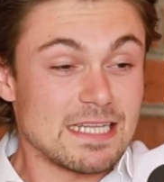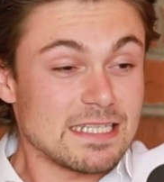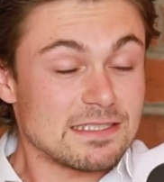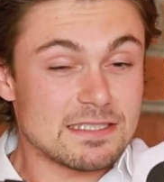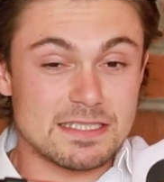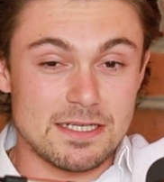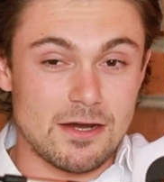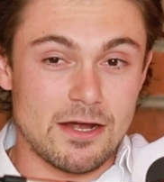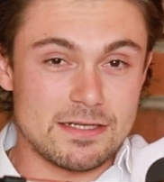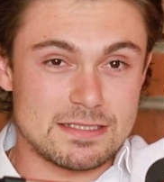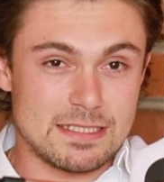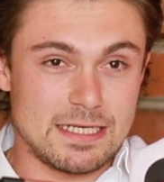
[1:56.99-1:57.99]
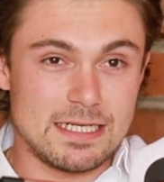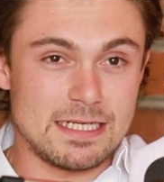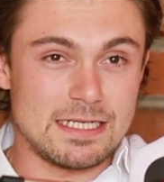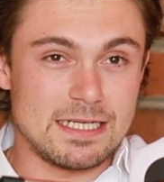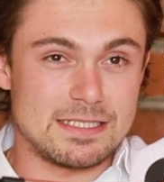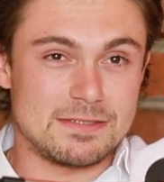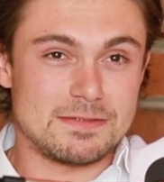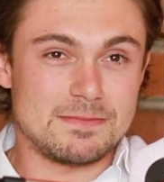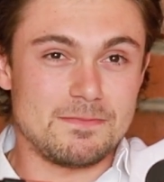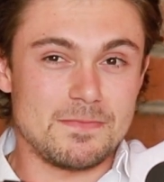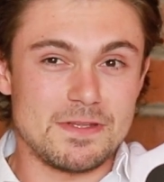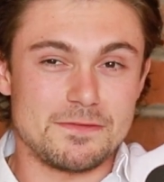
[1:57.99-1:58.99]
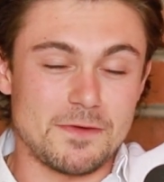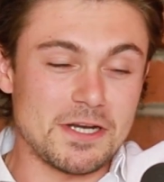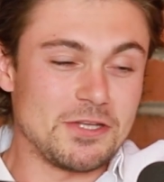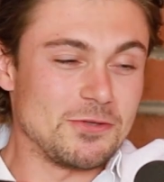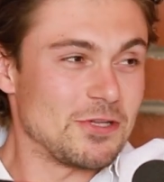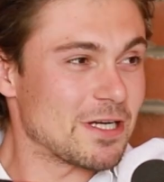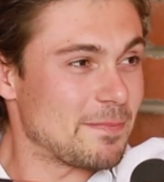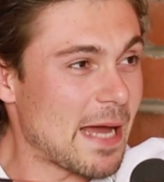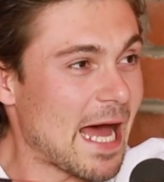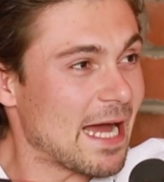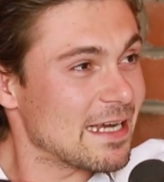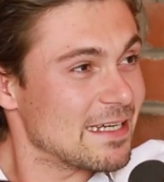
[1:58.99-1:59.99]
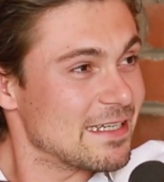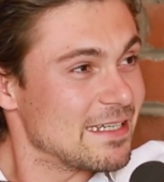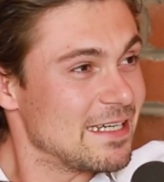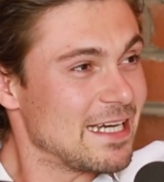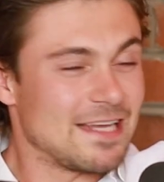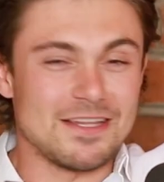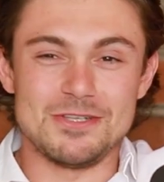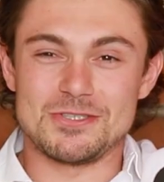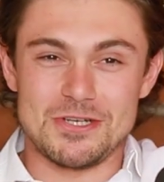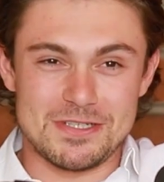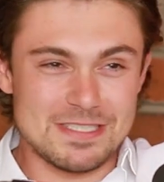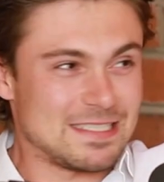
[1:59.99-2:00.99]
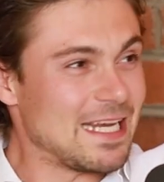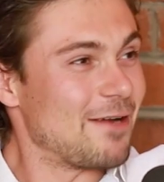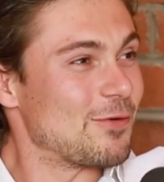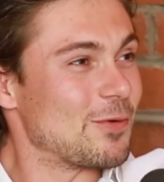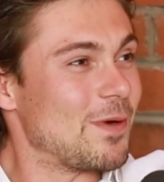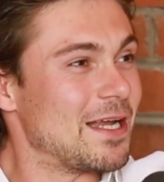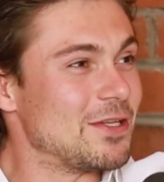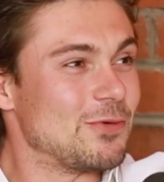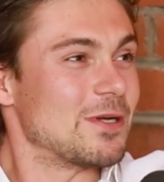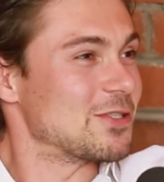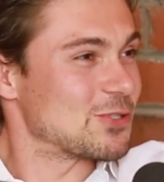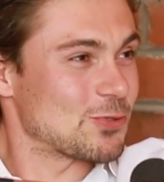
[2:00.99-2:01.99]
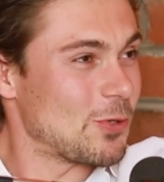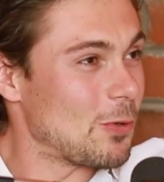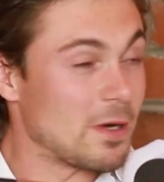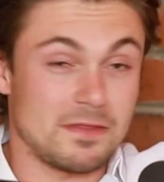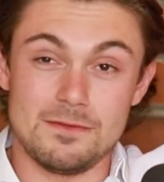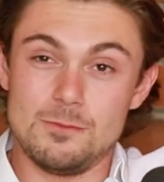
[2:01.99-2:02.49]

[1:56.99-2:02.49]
nice to see, honestly. It's funny, you look back and then you start to see everyone you went to school with,